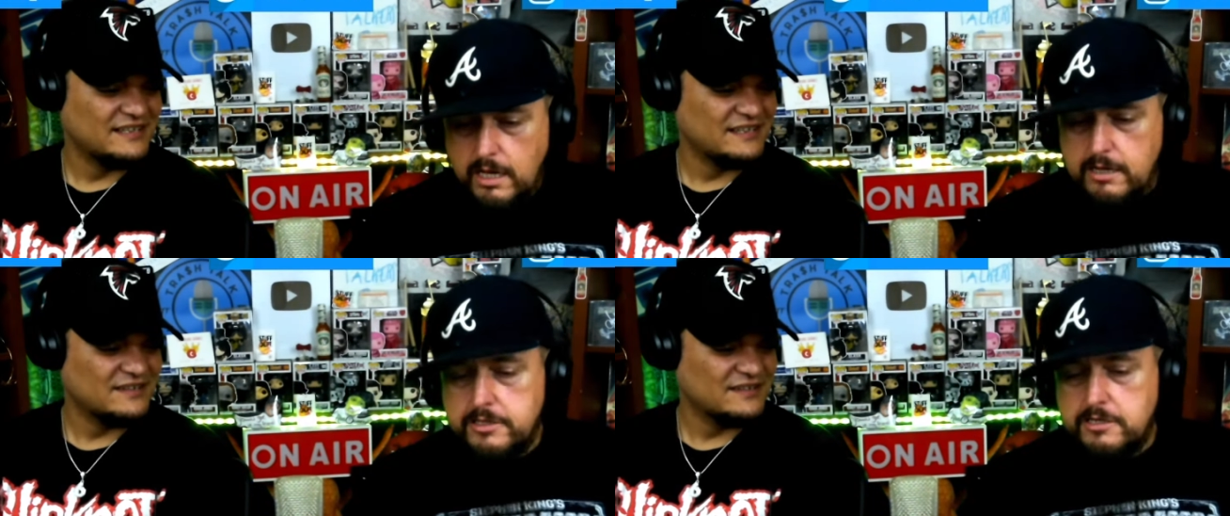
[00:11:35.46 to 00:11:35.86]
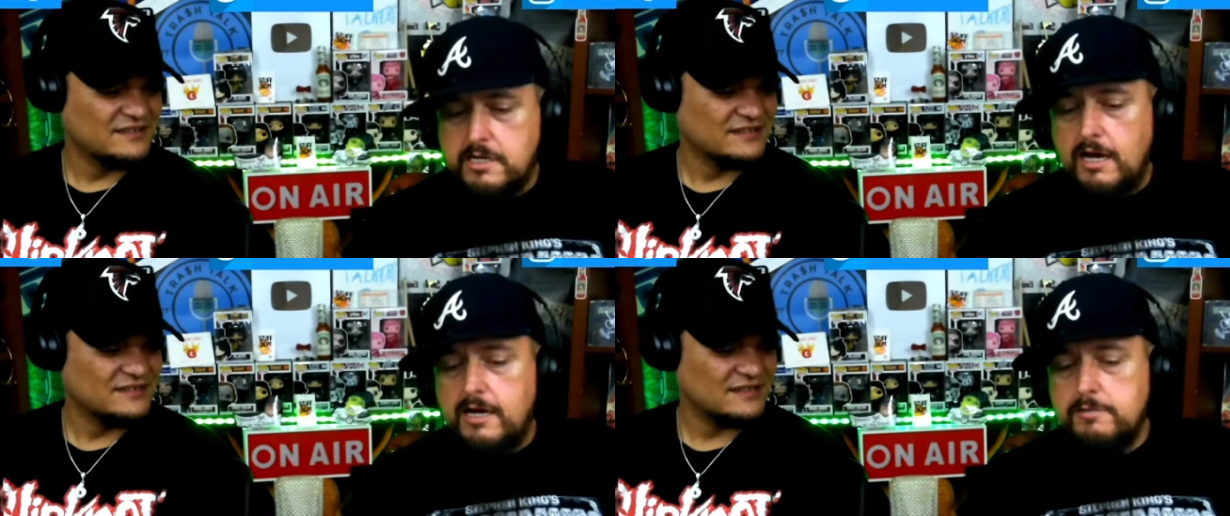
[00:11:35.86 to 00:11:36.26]
Speaker 1: oh,
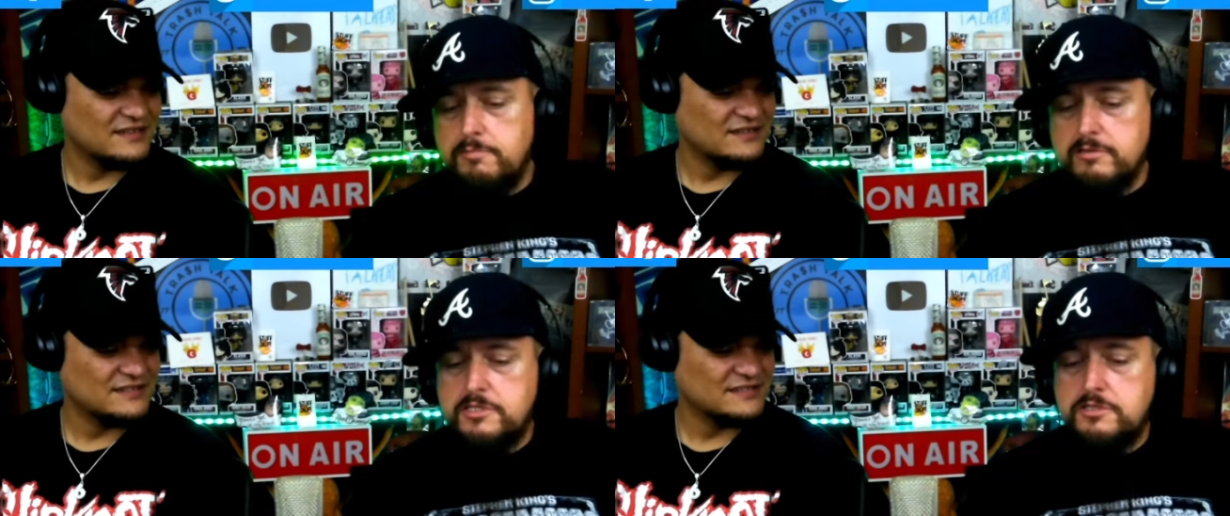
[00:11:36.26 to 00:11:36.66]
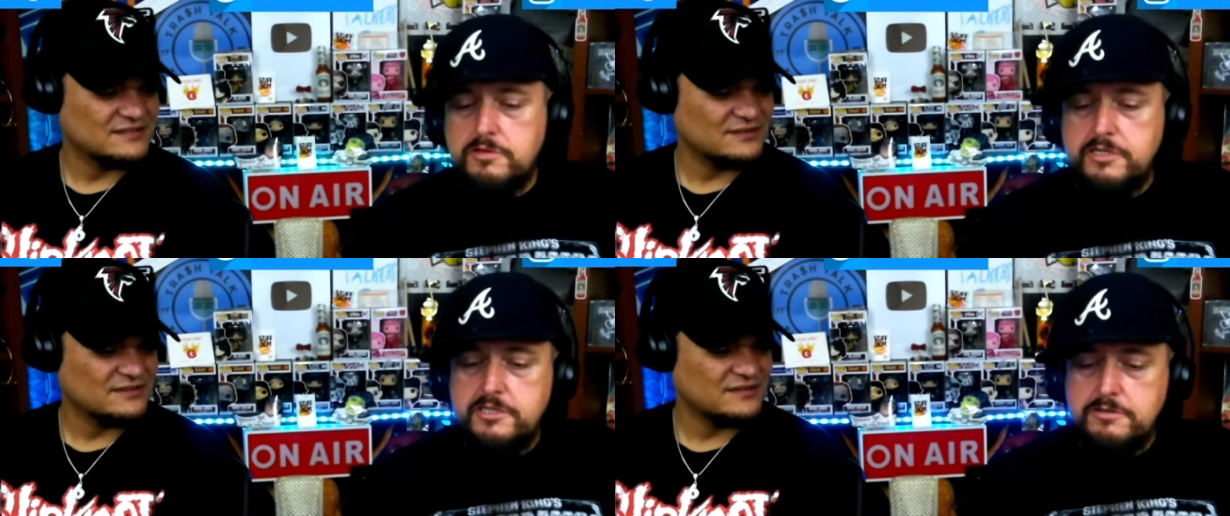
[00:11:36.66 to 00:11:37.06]
your God will
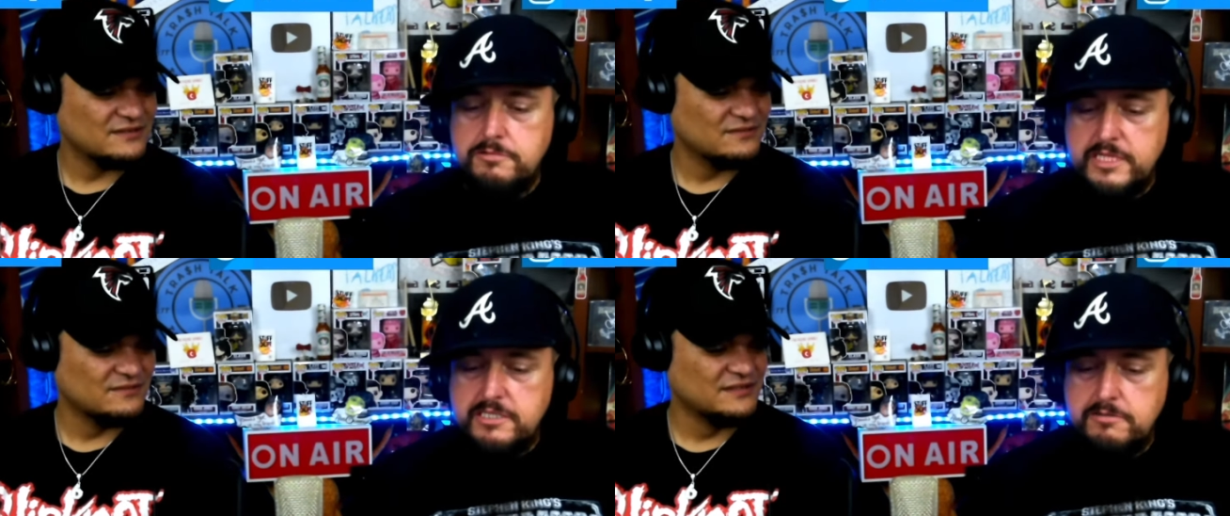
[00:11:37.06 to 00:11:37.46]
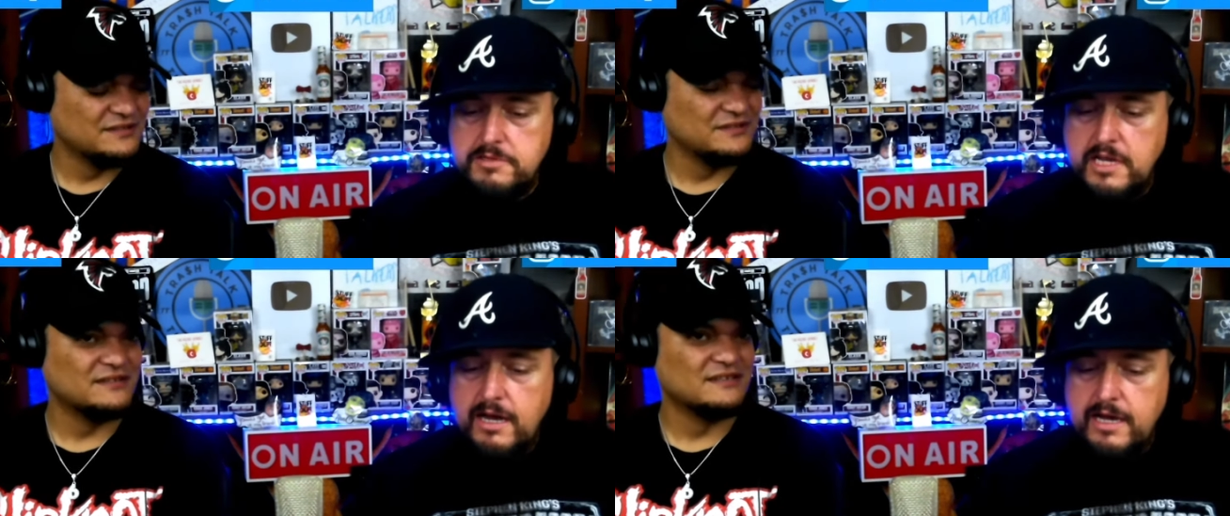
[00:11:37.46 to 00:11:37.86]
sort you when
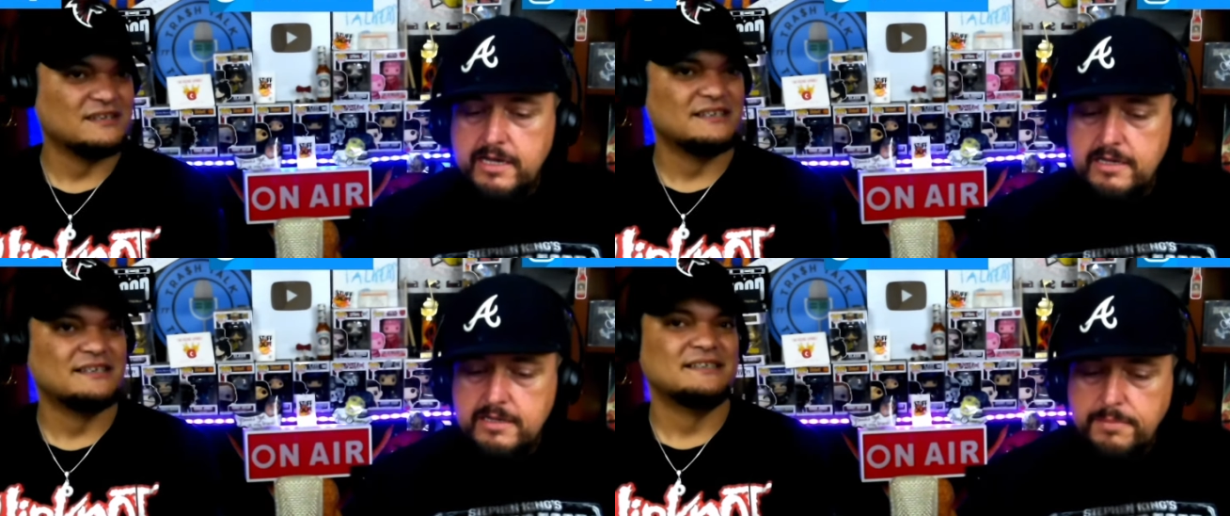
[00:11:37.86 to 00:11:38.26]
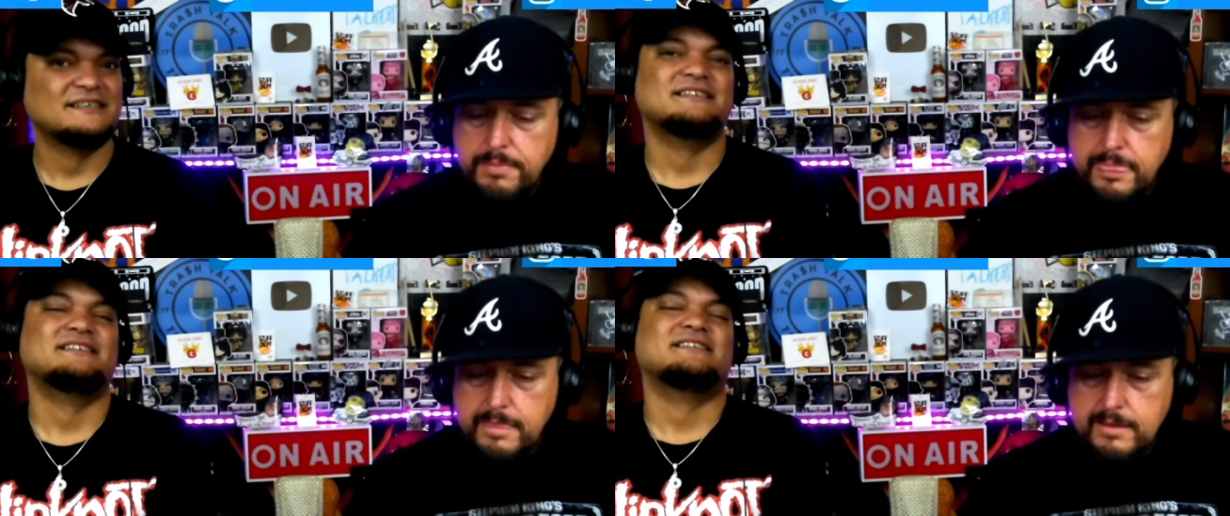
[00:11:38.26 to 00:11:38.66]
you die.
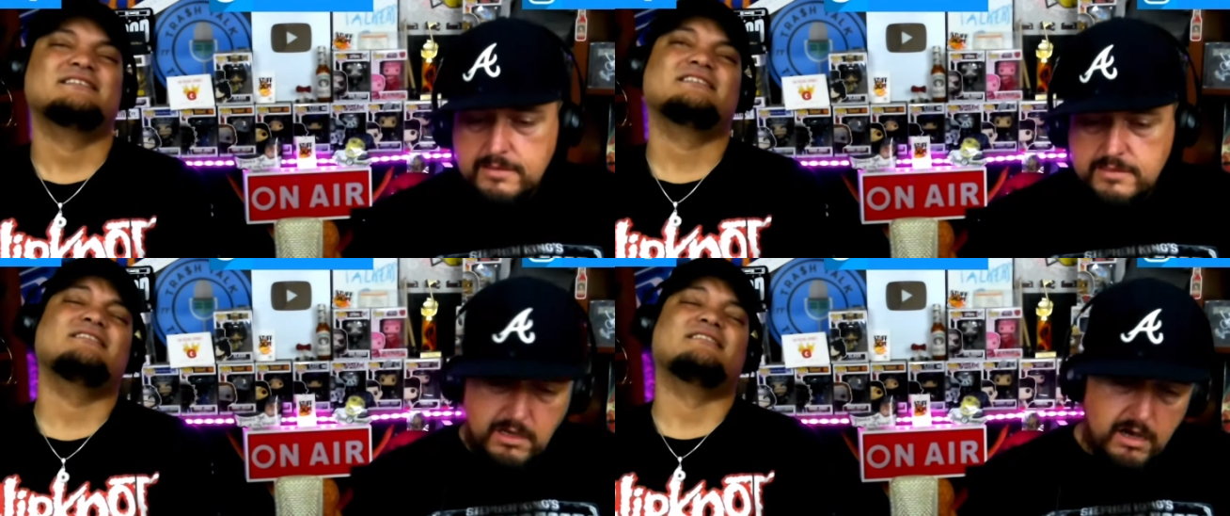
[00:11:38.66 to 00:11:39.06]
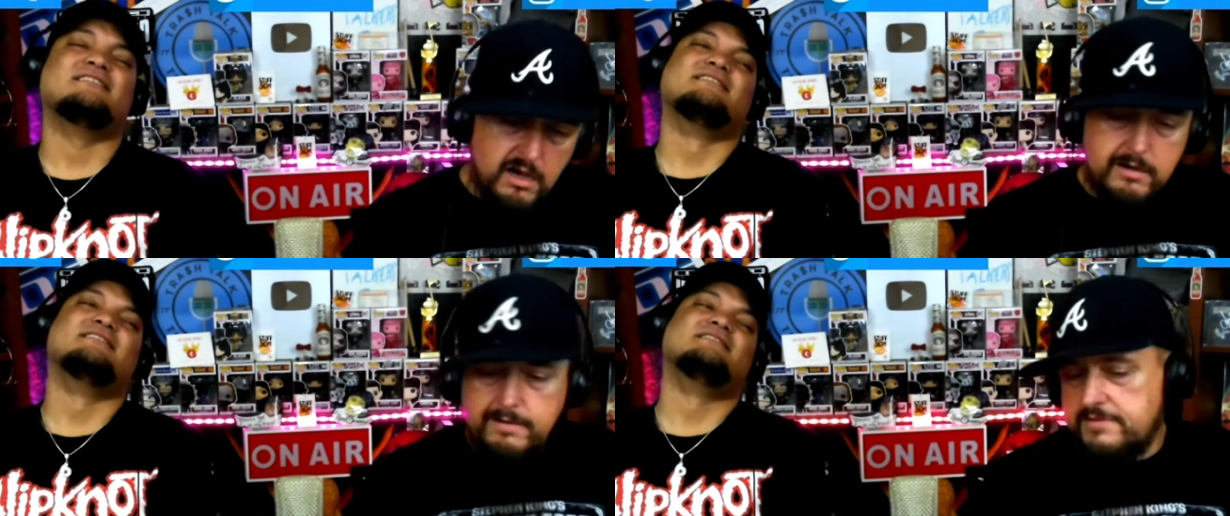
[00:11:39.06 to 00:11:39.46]

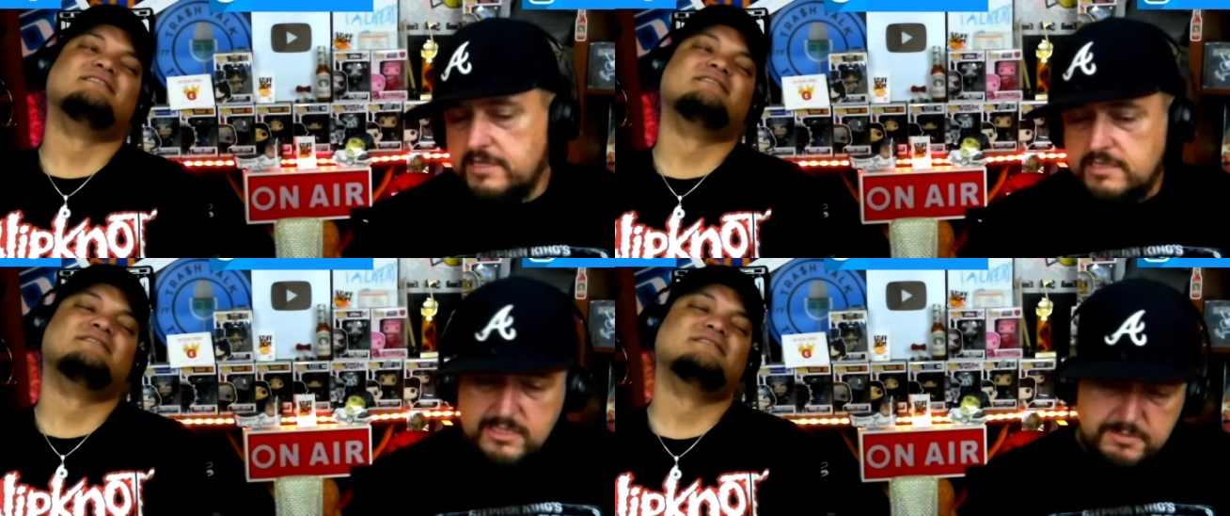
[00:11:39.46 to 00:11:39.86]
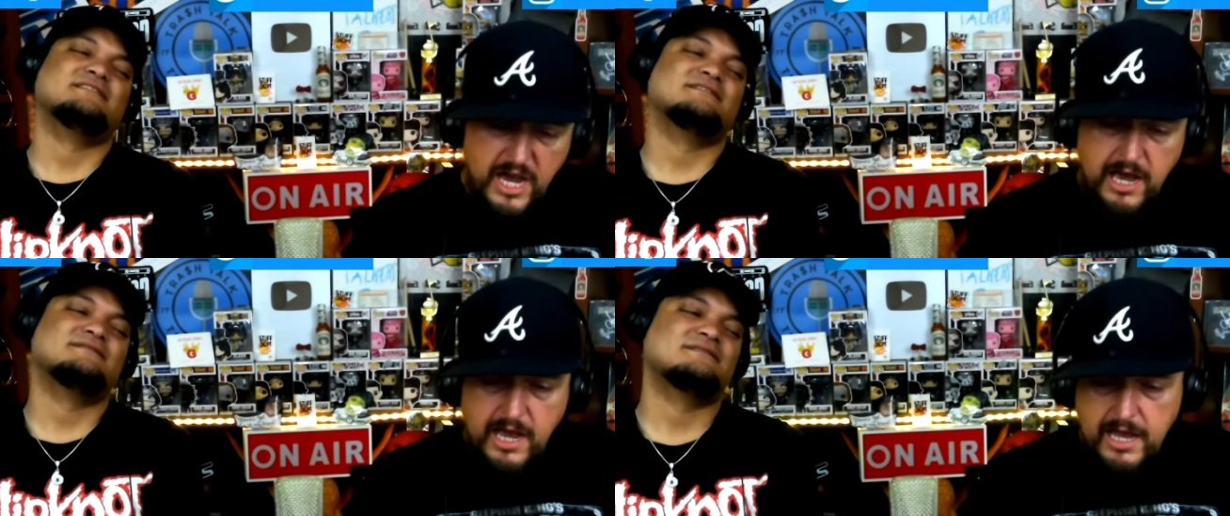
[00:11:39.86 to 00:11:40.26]
Soft spy.